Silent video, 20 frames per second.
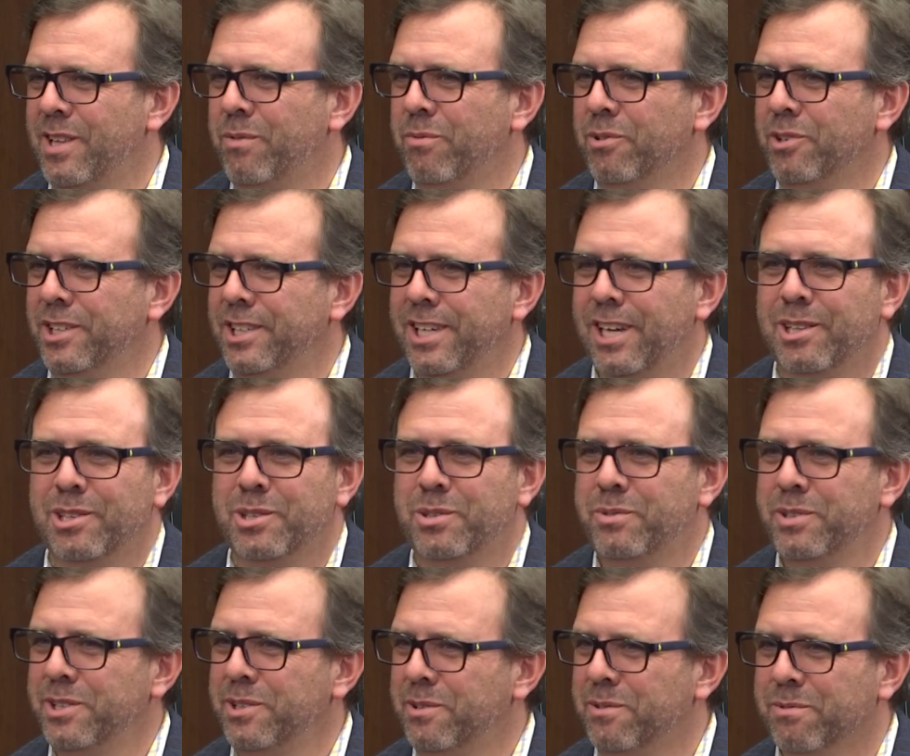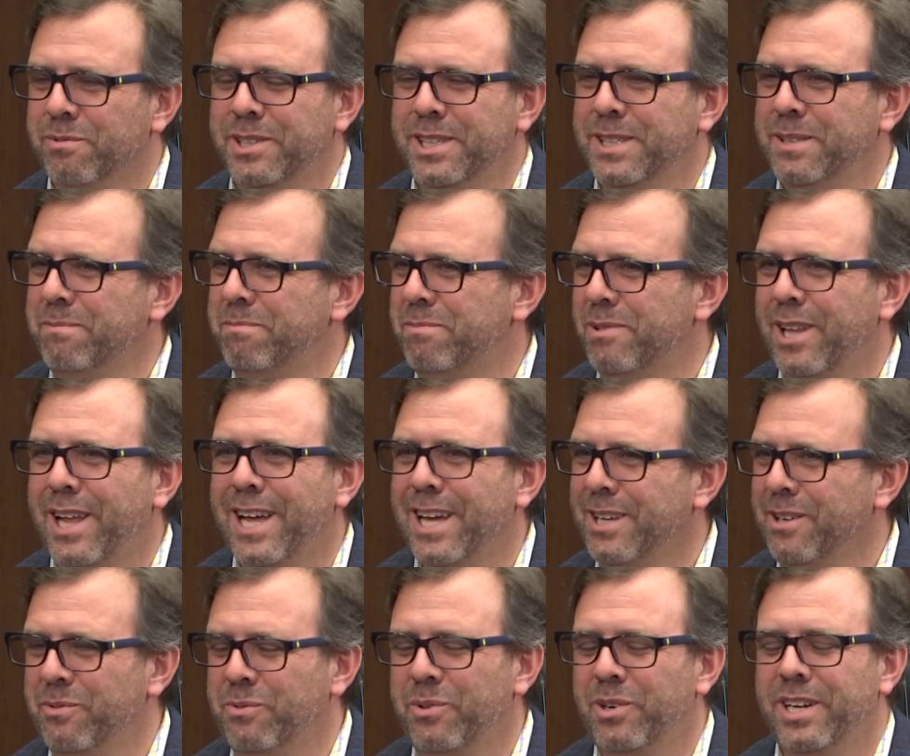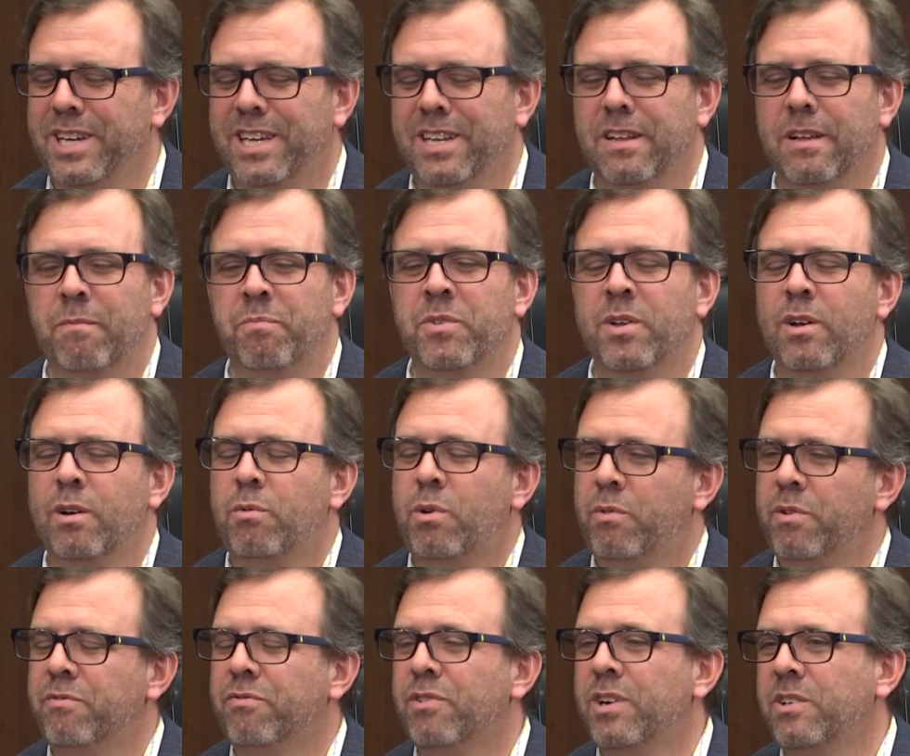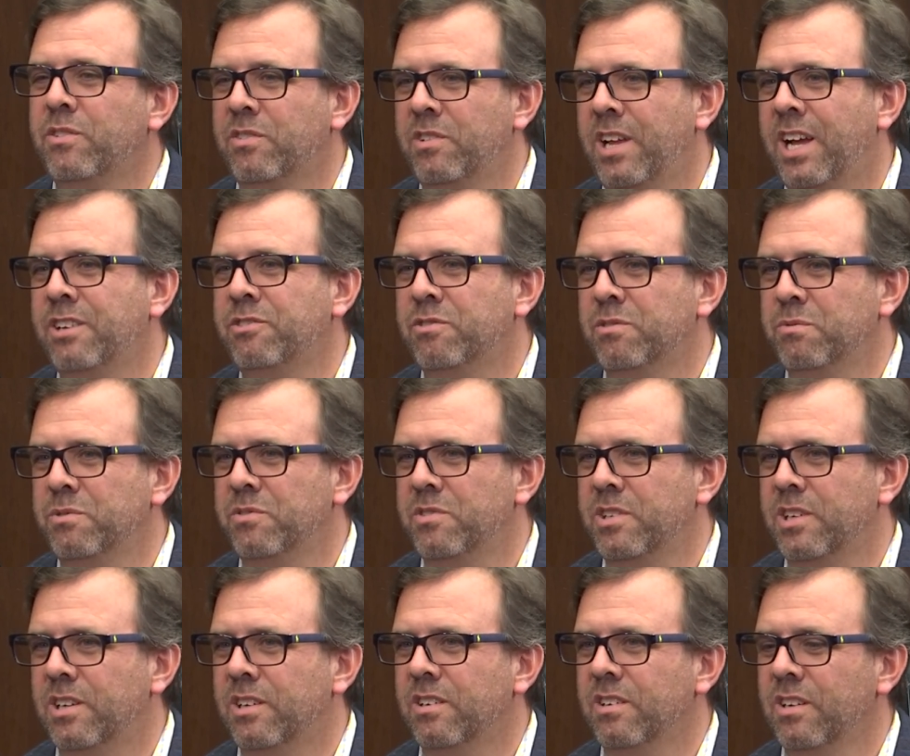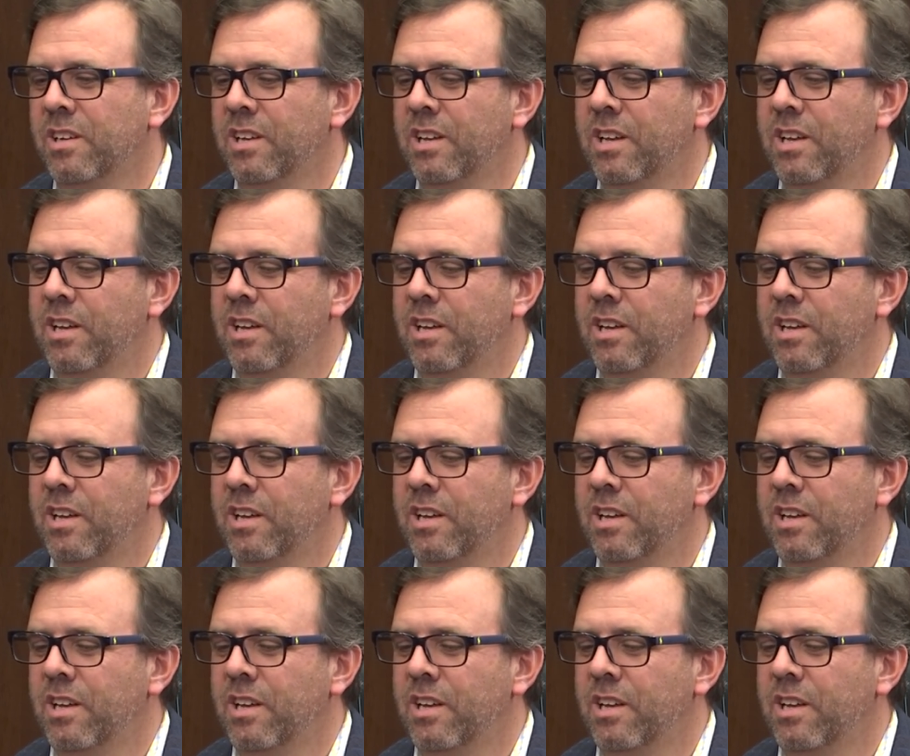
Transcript: that were yellow and green and black and white. Well, when Frank Sinatra was there,